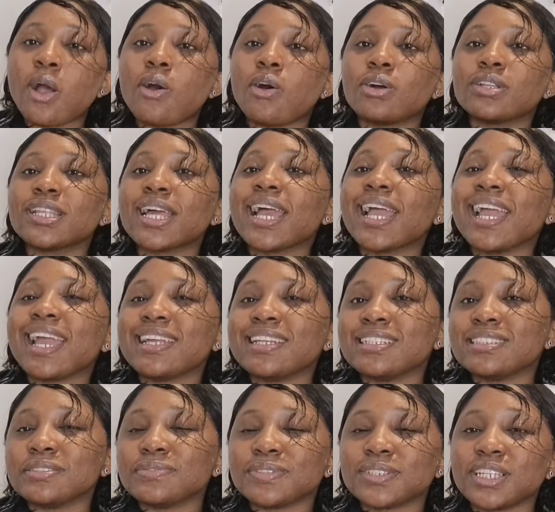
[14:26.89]
On that
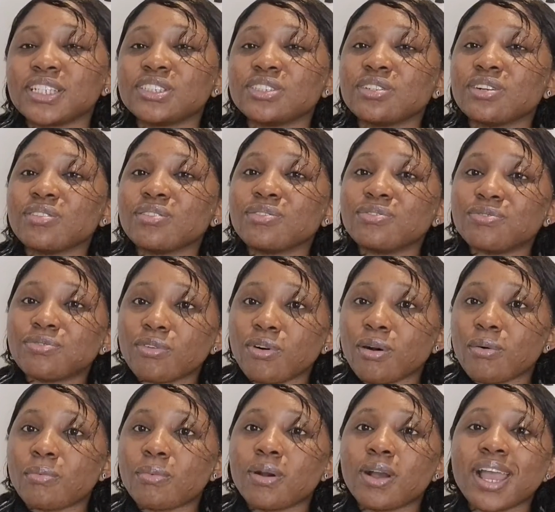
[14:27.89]
identification
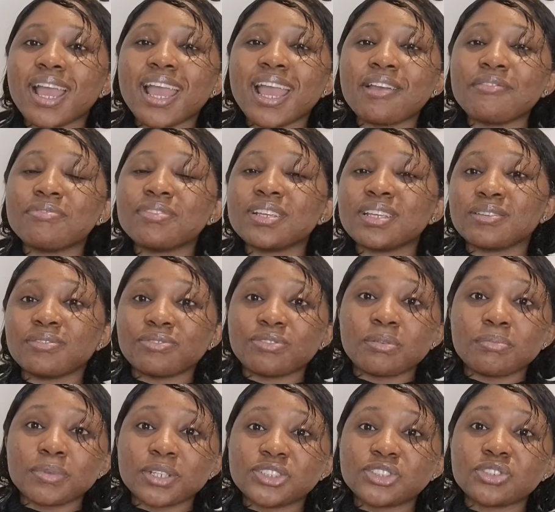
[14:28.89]
form, every
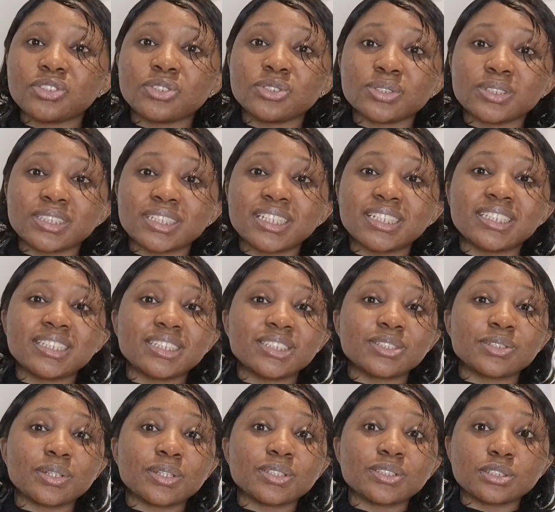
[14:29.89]
information you need is
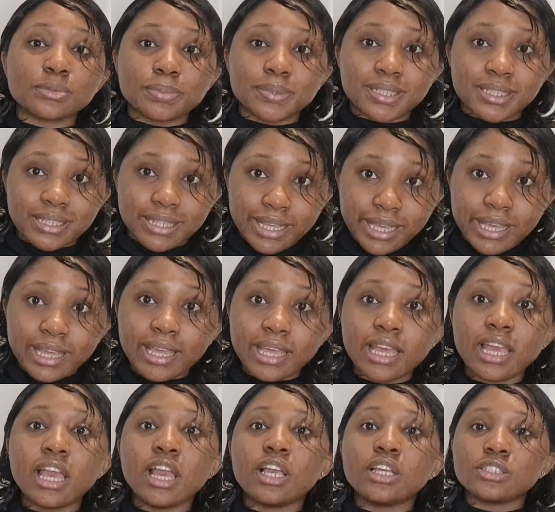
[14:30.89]
going to be there.
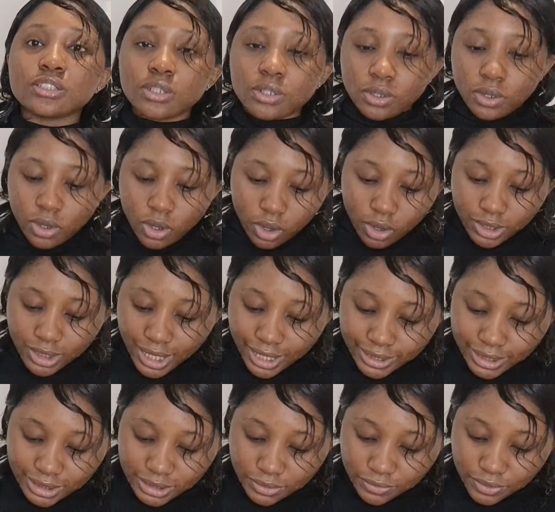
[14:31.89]
So on
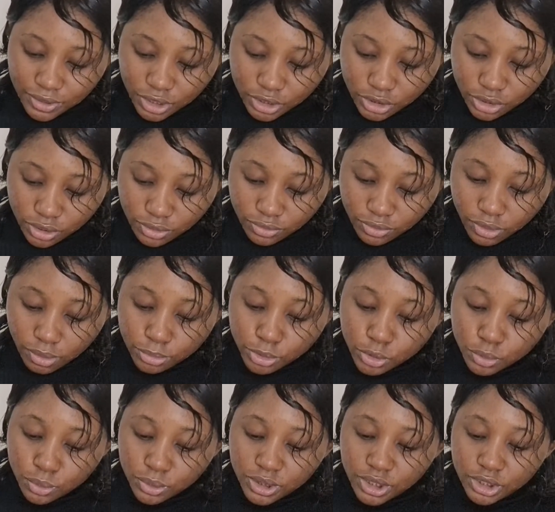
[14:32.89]
that identification form,
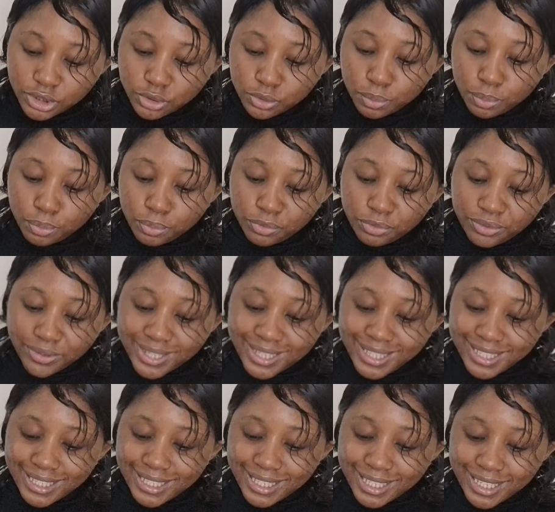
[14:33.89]
you will need to fill
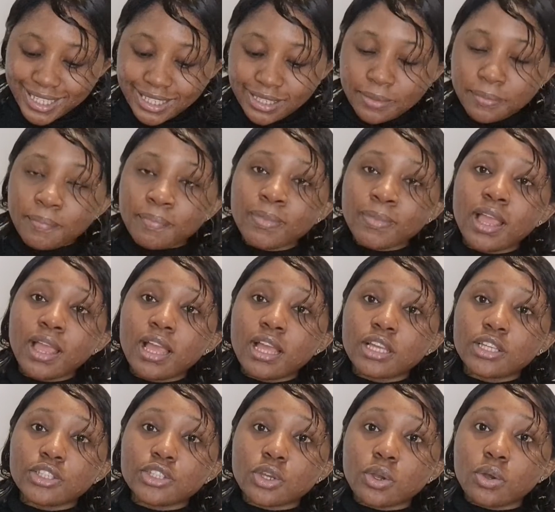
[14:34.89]
in
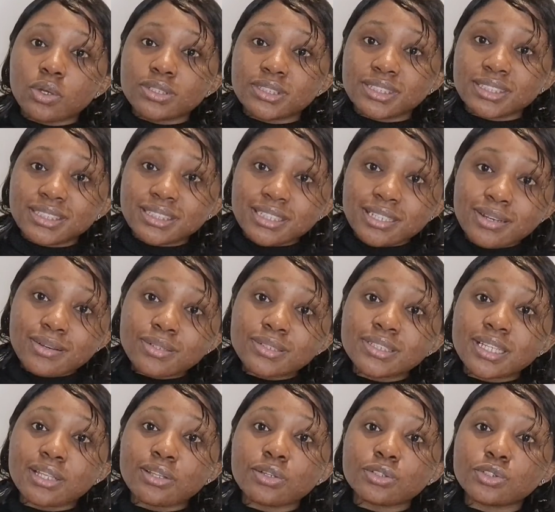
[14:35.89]
your details,
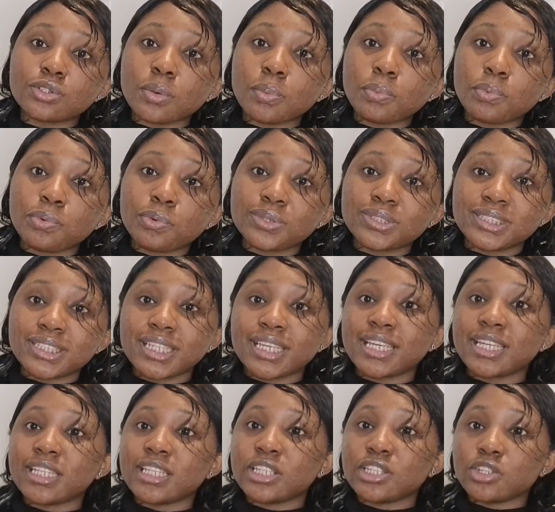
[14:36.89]
and also put
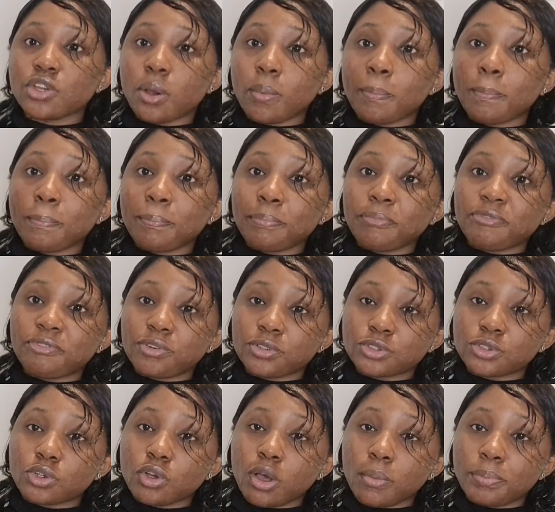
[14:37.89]
in your
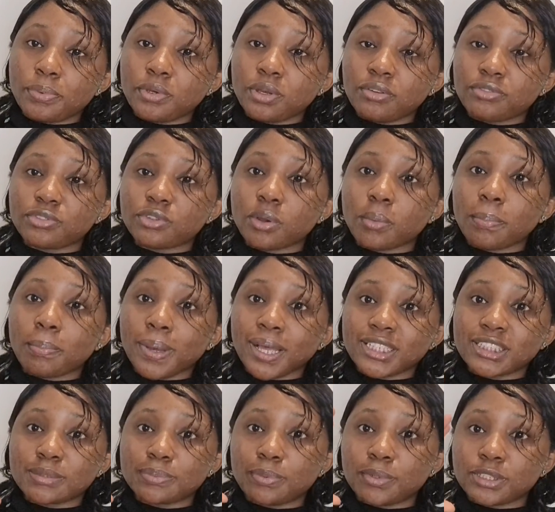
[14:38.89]
photocopy of your
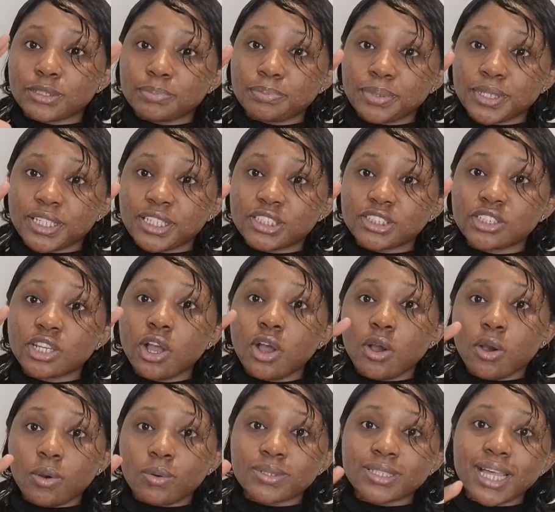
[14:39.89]
passport page
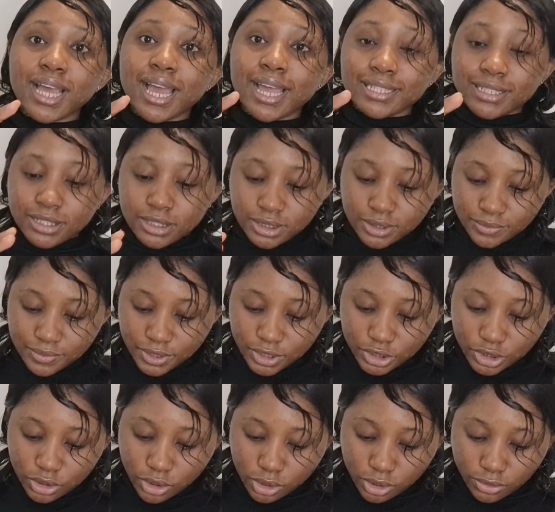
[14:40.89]
on that
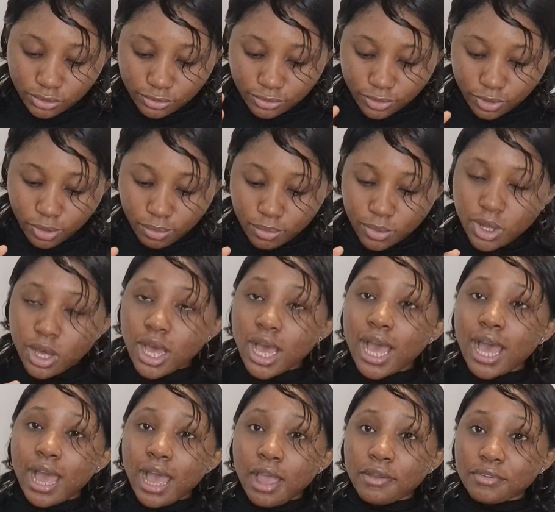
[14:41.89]
identification form.
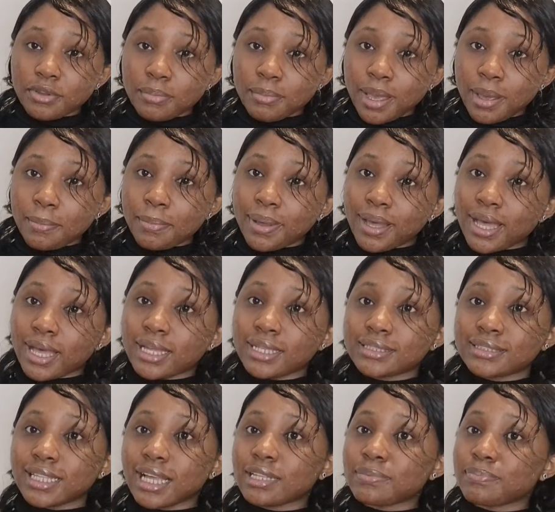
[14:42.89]
And remember,
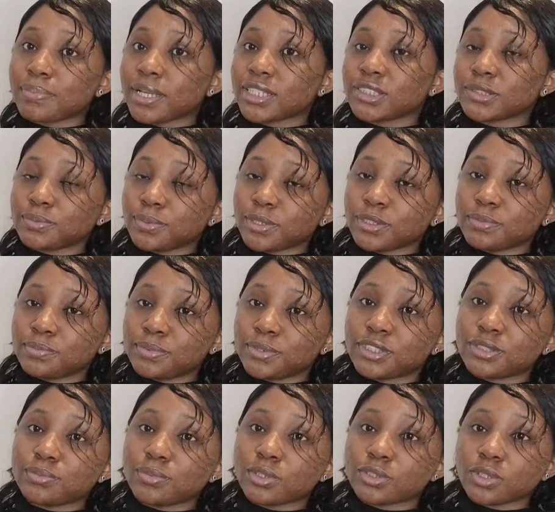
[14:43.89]
that passport
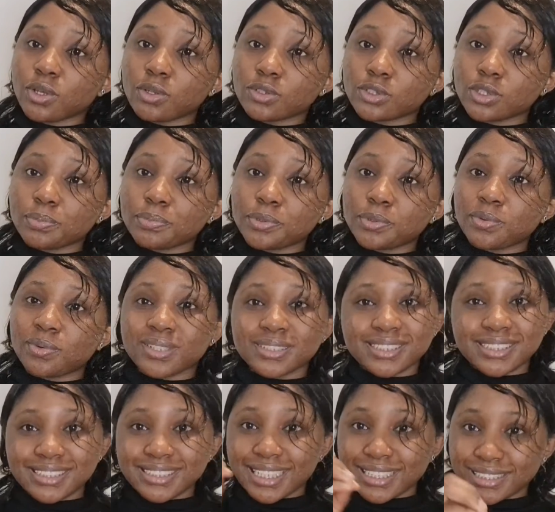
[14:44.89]
page must also be what,
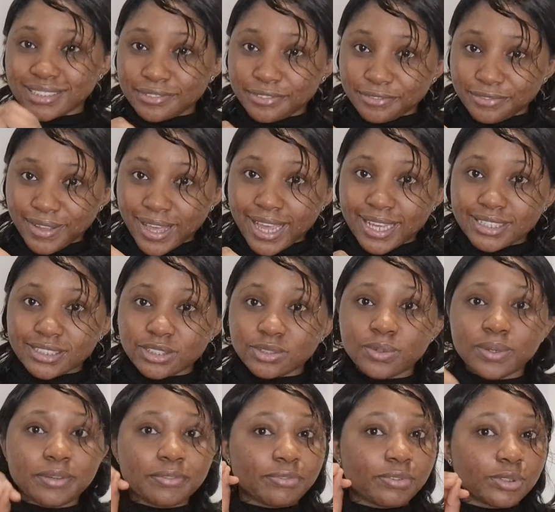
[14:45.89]
certified. So
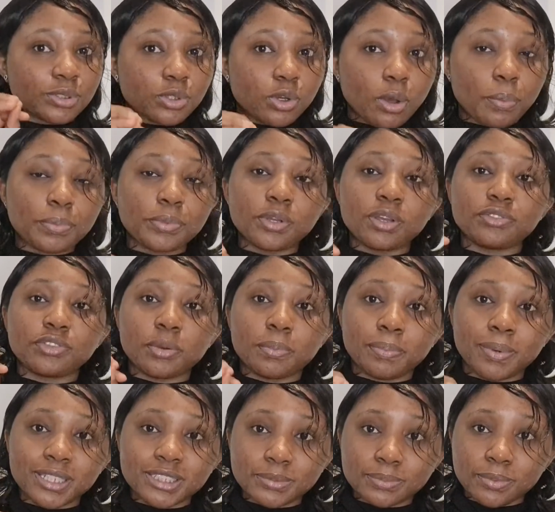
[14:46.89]
a photocopy of your
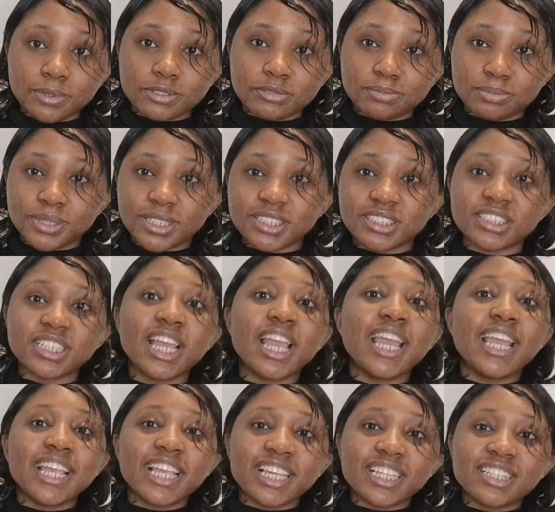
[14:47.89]
passport page,
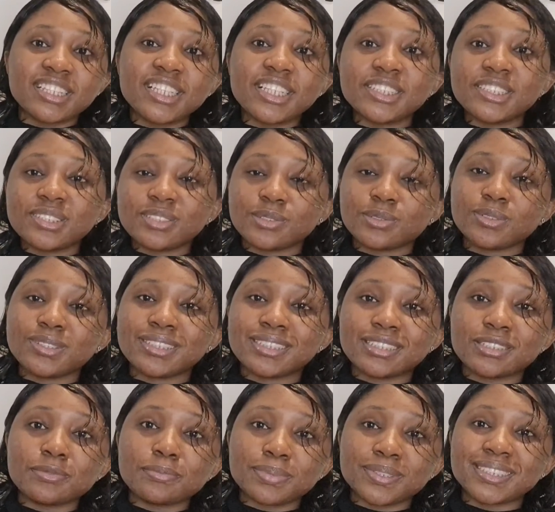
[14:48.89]
it needs to
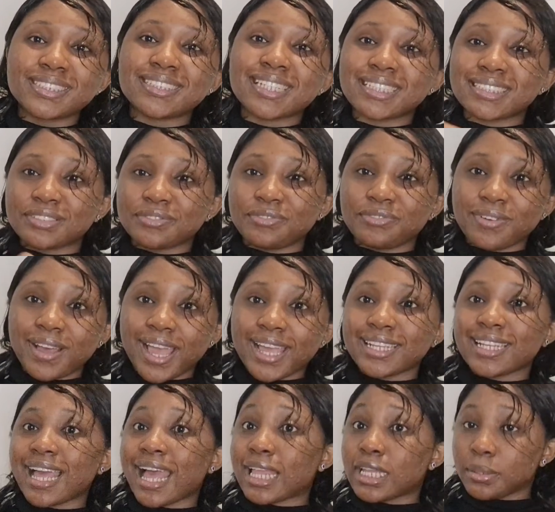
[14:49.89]
still be certified
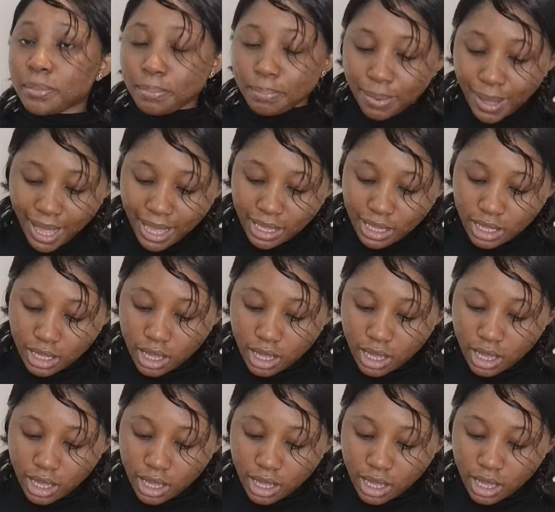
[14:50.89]
at the back.